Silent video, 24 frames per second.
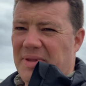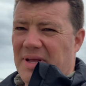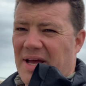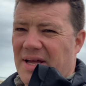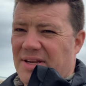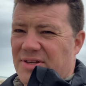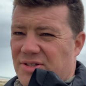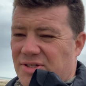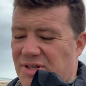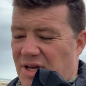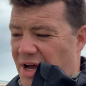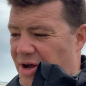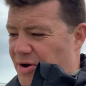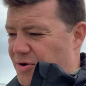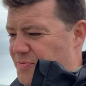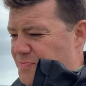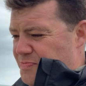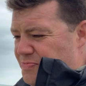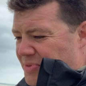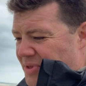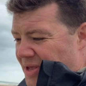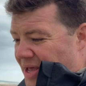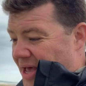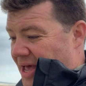And so
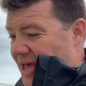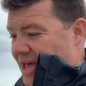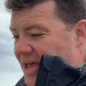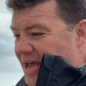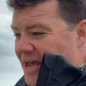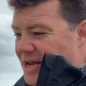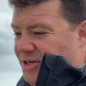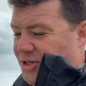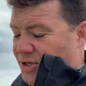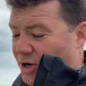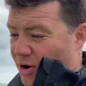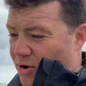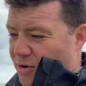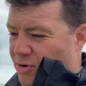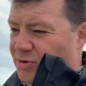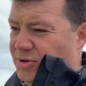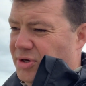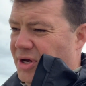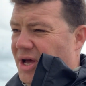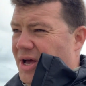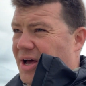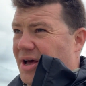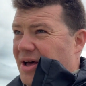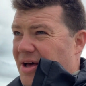he told
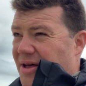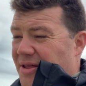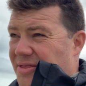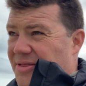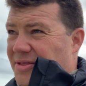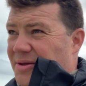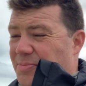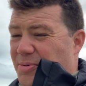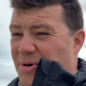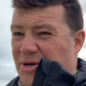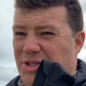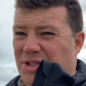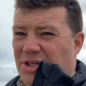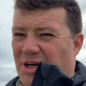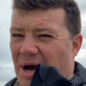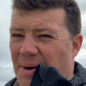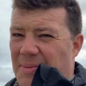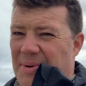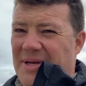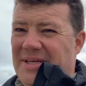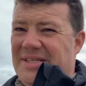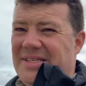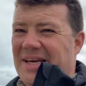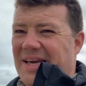the British
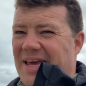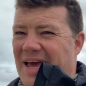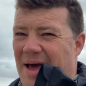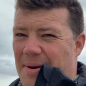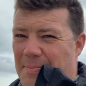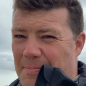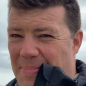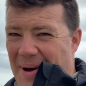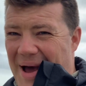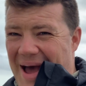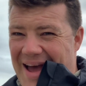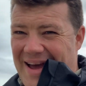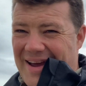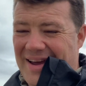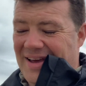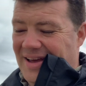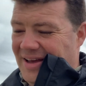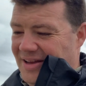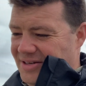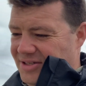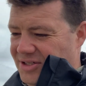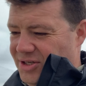Army to get back,